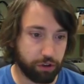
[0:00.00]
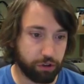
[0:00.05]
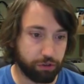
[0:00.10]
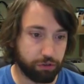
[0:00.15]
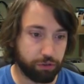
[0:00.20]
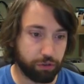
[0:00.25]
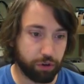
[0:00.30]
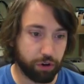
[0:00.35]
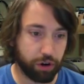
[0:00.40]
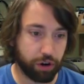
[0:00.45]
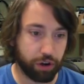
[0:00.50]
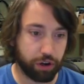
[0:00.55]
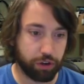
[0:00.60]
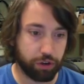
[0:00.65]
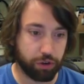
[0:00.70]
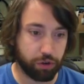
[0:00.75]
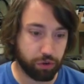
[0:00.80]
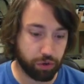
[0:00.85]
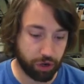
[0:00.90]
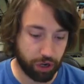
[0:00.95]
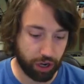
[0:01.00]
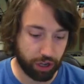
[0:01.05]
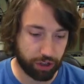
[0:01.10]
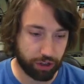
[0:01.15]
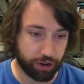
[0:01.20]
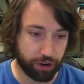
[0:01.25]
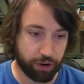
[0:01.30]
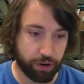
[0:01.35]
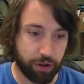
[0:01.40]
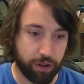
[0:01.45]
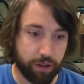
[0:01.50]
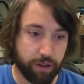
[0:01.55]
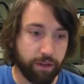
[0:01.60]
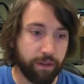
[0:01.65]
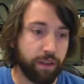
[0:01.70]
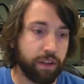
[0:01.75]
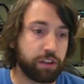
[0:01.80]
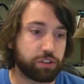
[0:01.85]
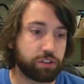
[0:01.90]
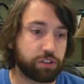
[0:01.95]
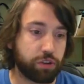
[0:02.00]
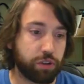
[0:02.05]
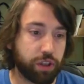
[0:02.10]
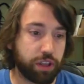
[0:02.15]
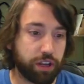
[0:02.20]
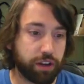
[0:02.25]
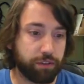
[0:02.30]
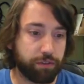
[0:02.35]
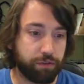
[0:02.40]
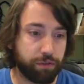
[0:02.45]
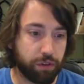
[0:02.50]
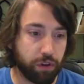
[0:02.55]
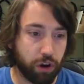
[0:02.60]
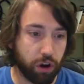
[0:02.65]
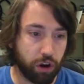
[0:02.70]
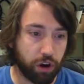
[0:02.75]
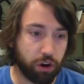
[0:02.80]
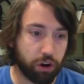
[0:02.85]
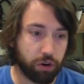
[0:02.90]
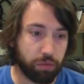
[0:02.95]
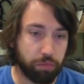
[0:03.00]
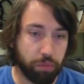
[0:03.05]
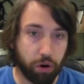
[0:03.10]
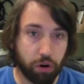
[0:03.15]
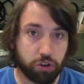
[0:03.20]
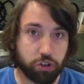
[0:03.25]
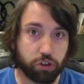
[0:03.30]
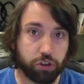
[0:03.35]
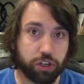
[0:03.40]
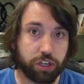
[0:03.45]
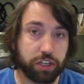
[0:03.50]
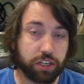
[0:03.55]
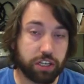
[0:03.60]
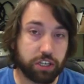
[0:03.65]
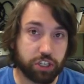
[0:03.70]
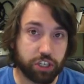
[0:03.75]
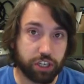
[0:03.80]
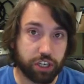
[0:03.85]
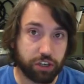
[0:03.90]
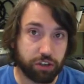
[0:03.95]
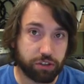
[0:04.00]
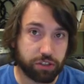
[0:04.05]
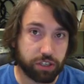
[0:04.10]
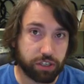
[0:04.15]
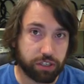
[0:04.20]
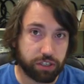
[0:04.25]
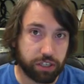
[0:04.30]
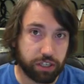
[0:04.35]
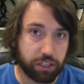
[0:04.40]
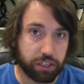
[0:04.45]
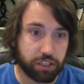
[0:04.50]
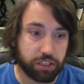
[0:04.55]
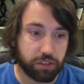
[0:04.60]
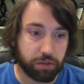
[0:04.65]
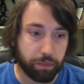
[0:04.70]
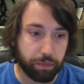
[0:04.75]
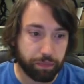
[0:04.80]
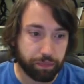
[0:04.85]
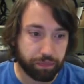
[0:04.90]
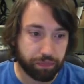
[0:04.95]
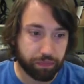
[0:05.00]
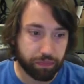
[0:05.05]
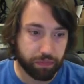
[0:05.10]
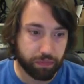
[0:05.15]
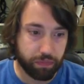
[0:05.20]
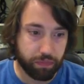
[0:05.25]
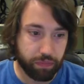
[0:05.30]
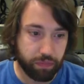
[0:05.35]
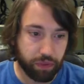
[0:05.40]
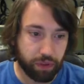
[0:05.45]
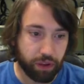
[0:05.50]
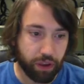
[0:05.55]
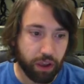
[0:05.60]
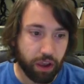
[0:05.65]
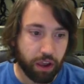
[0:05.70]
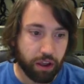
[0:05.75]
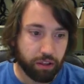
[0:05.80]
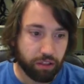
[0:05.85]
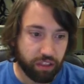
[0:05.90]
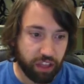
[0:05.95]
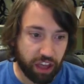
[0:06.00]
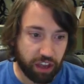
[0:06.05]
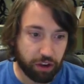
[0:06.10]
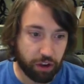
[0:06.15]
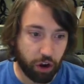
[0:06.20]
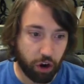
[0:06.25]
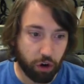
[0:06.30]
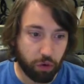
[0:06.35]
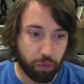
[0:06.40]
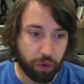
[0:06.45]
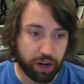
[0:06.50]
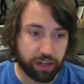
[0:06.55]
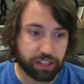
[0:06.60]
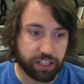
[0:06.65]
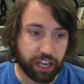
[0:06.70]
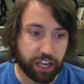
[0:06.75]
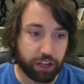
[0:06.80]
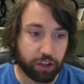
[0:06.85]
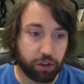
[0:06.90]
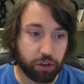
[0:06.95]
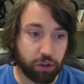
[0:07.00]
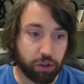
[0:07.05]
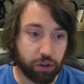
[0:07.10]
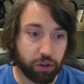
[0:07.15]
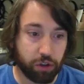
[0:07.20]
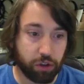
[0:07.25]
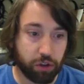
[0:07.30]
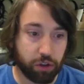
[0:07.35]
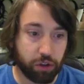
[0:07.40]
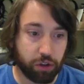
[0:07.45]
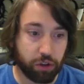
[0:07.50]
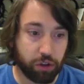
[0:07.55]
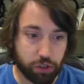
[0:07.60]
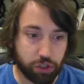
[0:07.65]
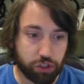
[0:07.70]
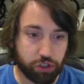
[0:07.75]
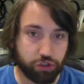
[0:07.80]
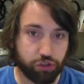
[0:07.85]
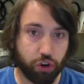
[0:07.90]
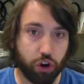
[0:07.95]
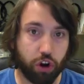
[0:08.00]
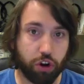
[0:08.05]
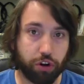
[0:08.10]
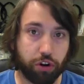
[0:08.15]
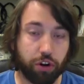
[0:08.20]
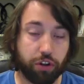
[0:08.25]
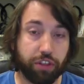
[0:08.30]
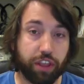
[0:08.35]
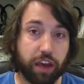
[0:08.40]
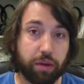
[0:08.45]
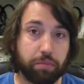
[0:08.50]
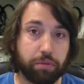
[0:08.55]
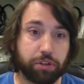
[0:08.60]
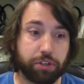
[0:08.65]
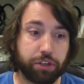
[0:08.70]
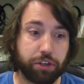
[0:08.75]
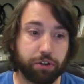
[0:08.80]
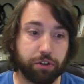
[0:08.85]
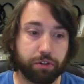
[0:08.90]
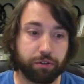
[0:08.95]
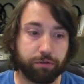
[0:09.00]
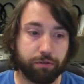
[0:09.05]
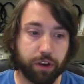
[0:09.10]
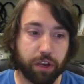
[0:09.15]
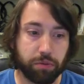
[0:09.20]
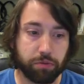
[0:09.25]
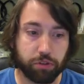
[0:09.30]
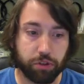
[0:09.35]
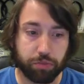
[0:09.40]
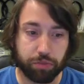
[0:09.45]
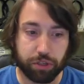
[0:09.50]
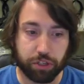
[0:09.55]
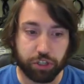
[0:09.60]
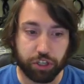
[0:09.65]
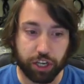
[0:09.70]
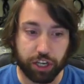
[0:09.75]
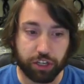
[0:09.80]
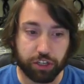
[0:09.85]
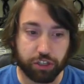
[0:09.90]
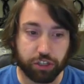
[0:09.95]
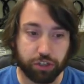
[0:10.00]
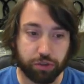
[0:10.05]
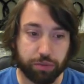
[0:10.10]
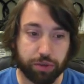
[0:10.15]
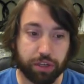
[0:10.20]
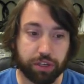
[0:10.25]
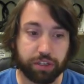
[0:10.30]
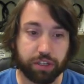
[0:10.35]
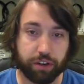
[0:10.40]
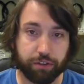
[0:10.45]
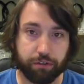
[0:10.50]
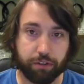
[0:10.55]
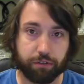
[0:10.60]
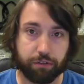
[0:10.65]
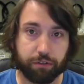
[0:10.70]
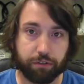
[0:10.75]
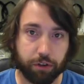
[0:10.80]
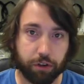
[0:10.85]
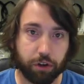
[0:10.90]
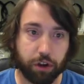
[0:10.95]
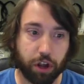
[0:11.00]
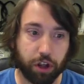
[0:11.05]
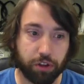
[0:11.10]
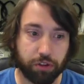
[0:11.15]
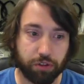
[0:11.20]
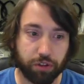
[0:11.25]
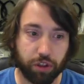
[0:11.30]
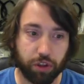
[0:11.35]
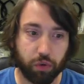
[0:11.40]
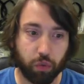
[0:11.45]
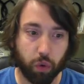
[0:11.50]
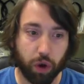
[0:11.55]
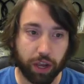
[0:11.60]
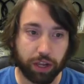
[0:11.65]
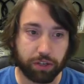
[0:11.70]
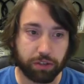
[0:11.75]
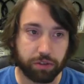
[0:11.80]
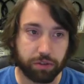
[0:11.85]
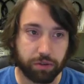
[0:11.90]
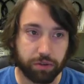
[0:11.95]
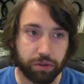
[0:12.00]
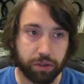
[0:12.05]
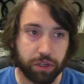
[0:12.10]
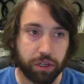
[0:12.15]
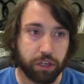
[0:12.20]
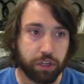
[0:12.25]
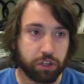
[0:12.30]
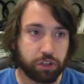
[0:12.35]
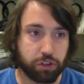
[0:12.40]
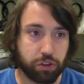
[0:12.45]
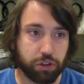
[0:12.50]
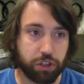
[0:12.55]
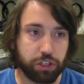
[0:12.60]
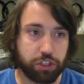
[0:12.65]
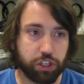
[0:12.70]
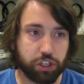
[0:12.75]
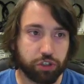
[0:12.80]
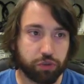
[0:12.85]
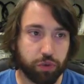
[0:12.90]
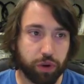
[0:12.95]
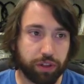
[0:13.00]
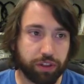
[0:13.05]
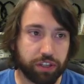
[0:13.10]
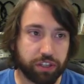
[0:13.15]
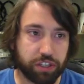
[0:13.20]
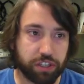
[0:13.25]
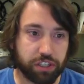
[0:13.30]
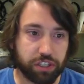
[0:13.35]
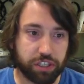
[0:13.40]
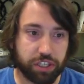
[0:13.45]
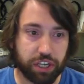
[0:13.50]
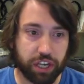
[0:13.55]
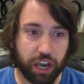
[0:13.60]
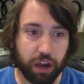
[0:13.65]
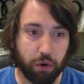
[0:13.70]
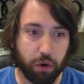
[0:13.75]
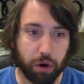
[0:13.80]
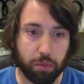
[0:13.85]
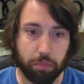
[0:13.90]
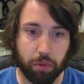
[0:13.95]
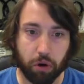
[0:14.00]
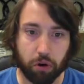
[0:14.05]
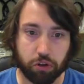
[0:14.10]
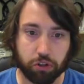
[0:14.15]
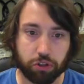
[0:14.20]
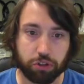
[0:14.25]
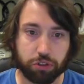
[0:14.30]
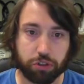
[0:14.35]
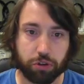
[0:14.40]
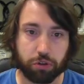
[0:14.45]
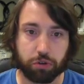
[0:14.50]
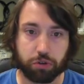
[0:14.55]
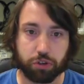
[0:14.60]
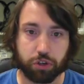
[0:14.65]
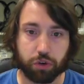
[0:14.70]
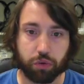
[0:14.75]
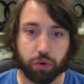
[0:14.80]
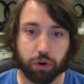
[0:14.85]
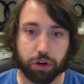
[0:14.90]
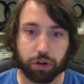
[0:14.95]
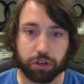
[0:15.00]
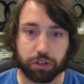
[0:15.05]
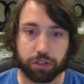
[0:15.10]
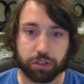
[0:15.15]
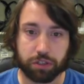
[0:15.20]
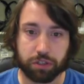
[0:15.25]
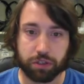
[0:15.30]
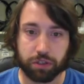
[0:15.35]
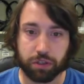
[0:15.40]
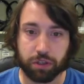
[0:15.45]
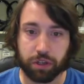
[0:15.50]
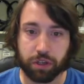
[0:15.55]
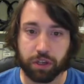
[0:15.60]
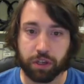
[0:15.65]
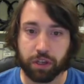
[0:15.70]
value for a new color. So that if our partial condition here succeeds, that our rectangle, before it's drawn on that particular frame, should be changed to be a different fill color than white. So let's just run this and see how our partial solution works.